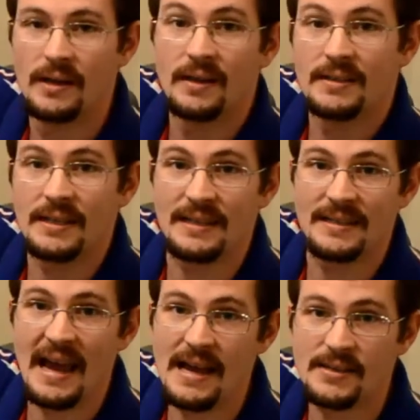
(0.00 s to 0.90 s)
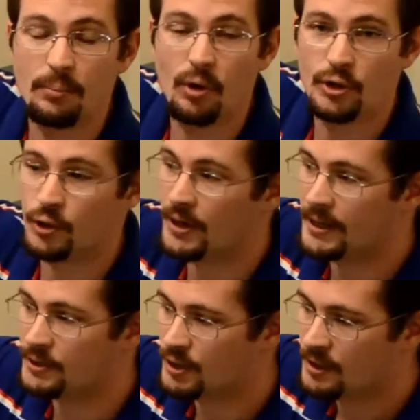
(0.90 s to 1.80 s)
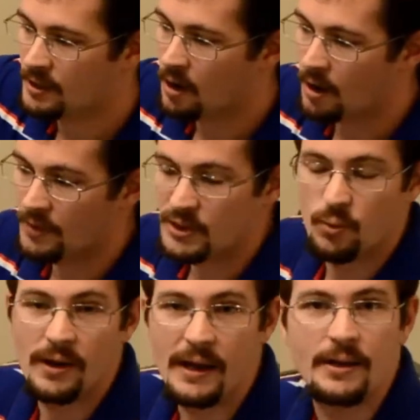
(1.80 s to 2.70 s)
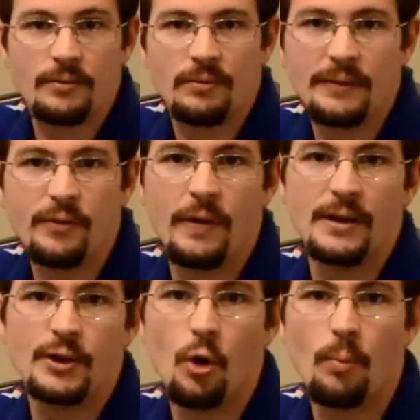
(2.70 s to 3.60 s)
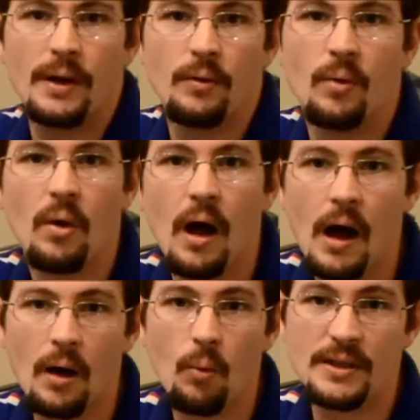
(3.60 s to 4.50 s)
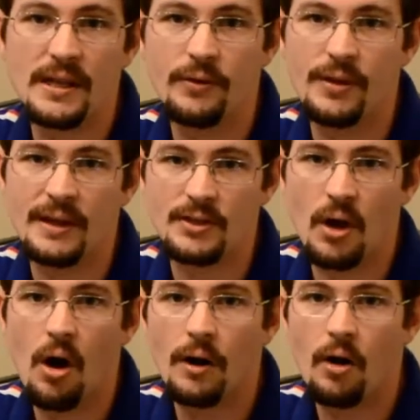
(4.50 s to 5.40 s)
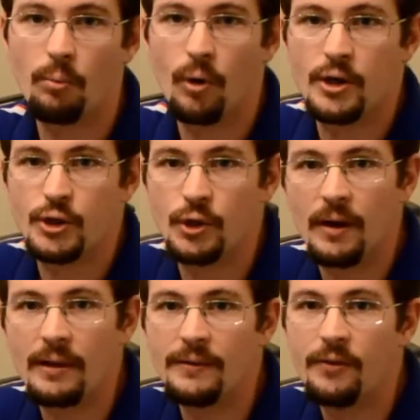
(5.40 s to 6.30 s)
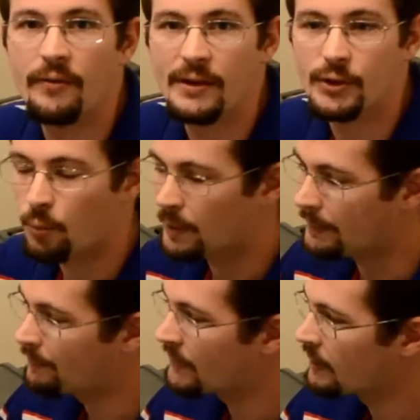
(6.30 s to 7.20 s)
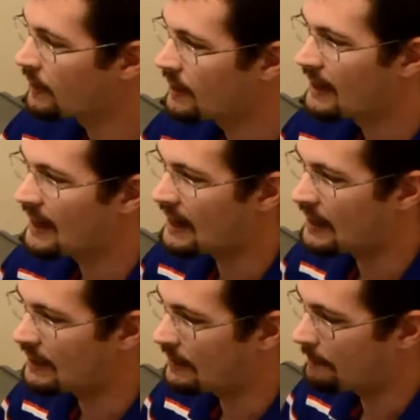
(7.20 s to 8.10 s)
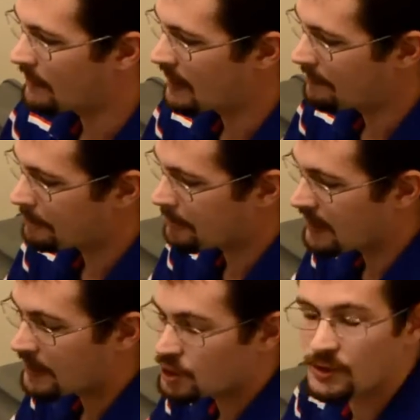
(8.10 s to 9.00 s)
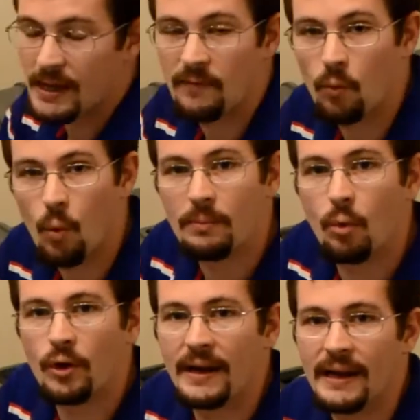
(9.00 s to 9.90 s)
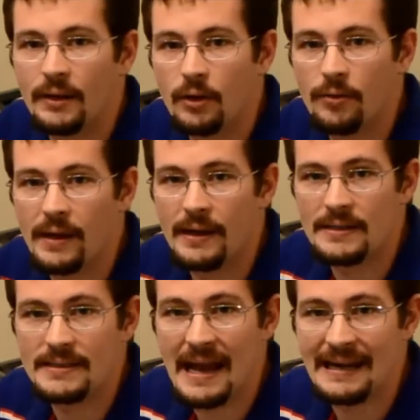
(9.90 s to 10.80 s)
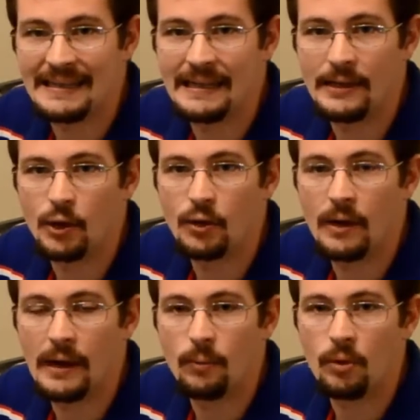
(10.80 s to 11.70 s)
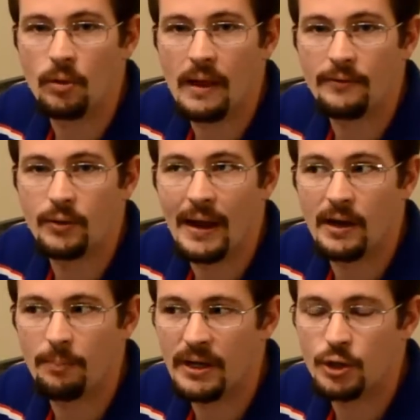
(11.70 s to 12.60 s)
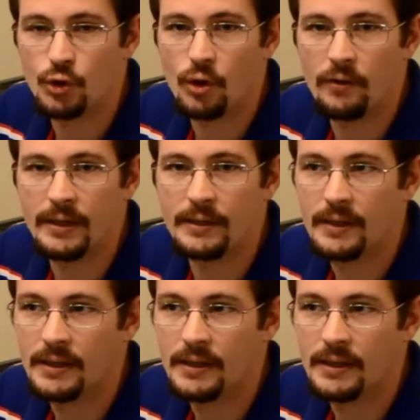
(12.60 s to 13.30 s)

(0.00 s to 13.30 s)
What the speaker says: seeing as it has a pressure gauge. On this one, I leave the vent open. Once everything's gone, all the pressure, I leave the vent open. And I actually have one more canner that is not here. I will have to add a picture of it